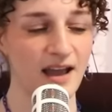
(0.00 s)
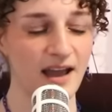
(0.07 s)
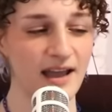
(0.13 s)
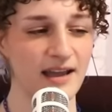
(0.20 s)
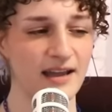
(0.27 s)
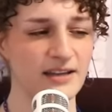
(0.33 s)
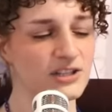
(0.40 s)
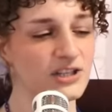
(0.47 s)

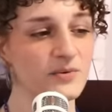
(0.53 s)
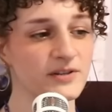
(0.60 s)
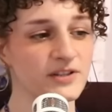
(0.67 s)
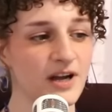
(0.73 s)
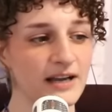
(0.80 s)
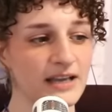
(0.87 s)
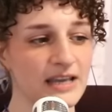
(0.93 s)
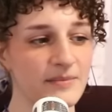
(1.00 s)
and you were
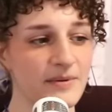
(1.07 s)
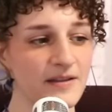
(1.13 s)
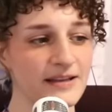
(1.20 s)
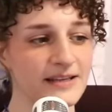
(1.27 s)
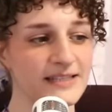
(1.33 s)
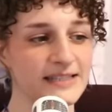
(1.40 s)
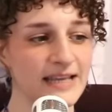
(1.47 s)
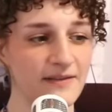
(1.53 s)
talking about
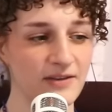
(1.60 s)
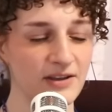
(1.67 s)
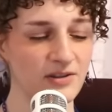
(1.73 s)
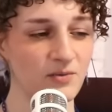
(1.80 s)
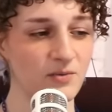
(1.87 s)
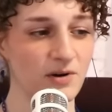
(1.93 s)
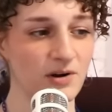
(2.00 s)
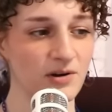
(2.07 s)
like saving the
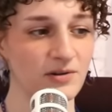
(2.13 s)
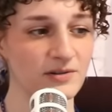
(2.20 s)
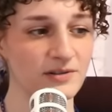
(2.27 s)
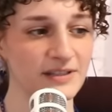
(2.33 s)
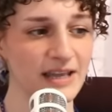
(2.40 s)
world